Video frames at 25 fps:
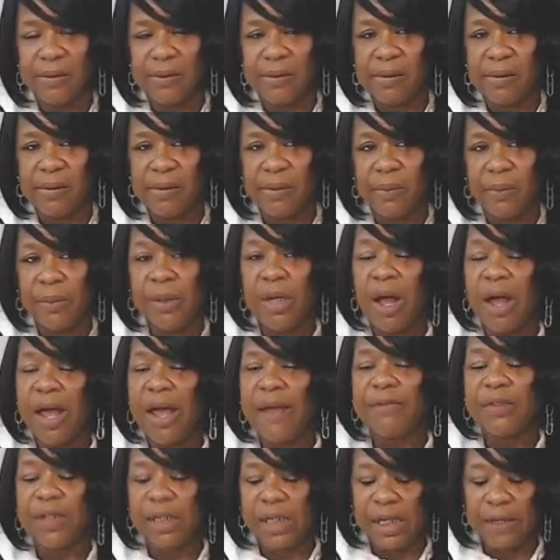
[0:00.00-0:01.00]
We all have
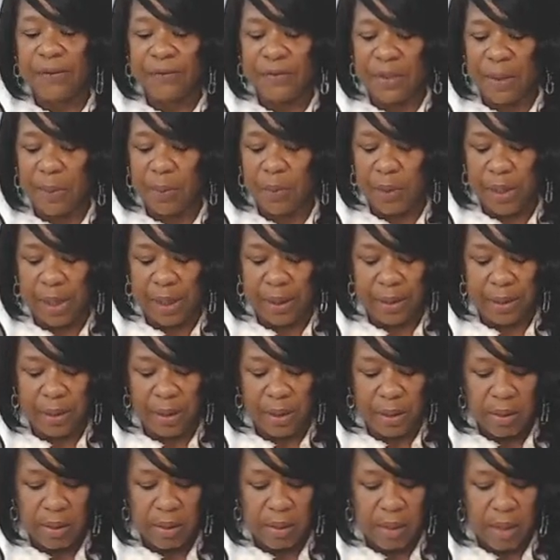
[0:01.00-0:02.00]
to live somewhere.
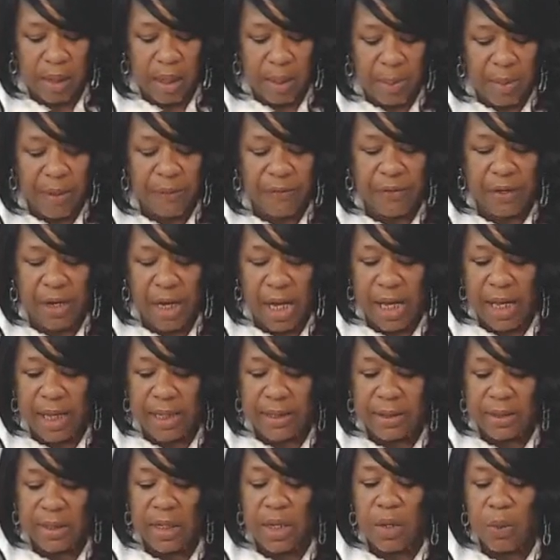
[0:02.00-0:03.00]
But for us,